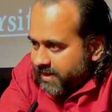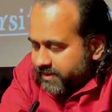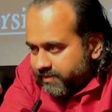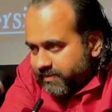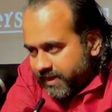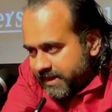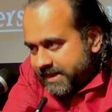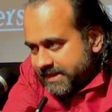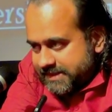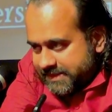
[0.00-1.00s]
The world
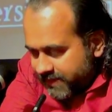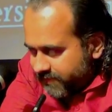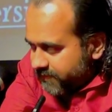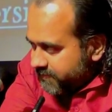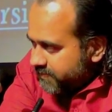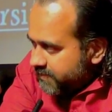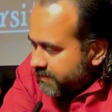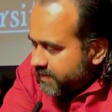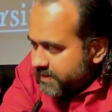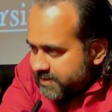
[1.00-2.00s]
itself
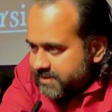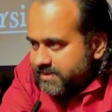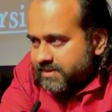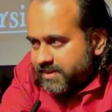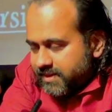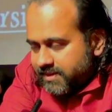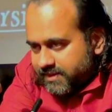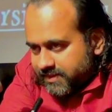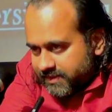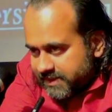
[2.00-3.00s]
is
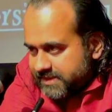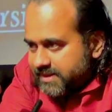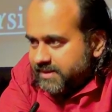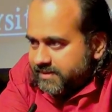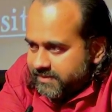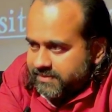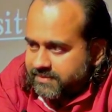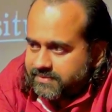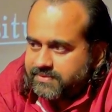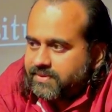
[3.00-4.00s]
the reason
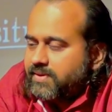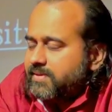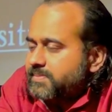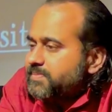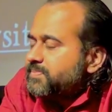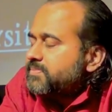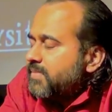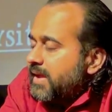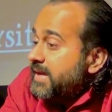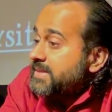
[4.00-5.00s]
for
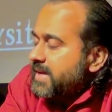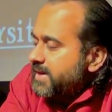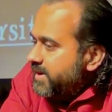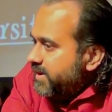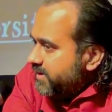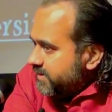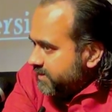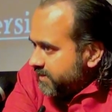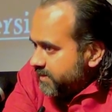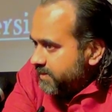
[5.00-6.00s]
anxiety,
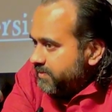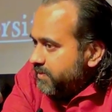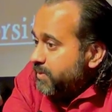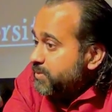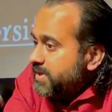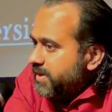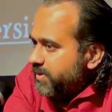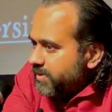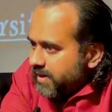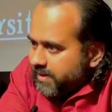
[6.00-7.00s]
for losing
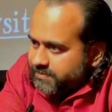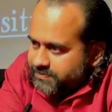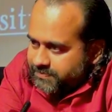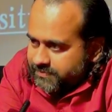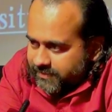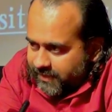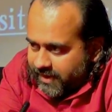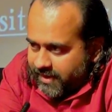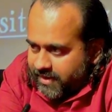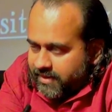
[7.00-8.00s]
your calm.
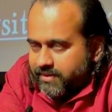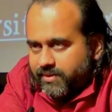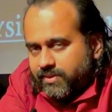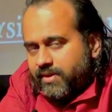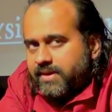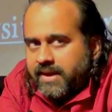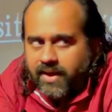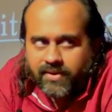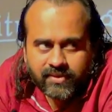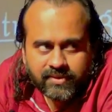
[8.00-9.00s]
Do not
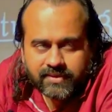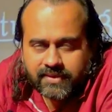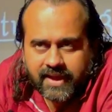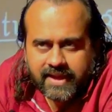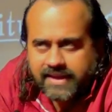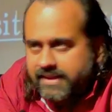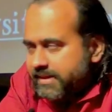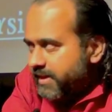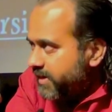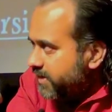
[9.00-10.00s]
allow
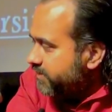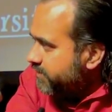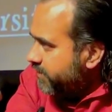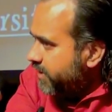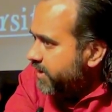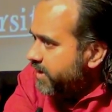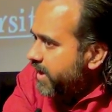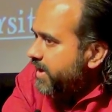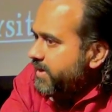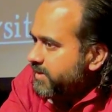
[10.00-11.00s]
anything
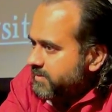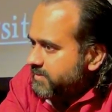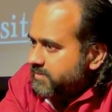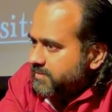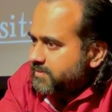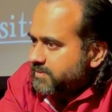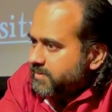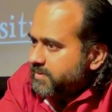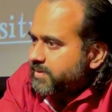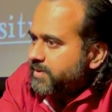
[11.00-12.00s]
worldly
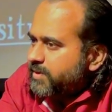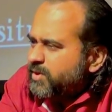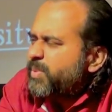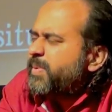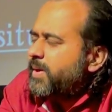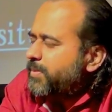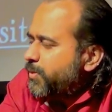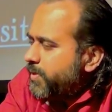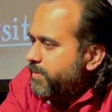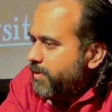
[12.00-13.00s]
to become
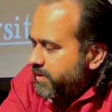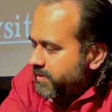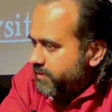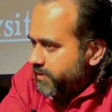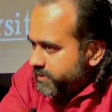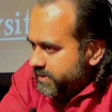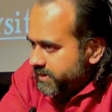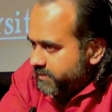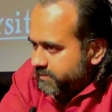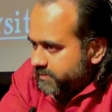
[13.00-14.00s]
too important for
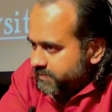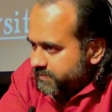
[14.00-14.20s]
yourself.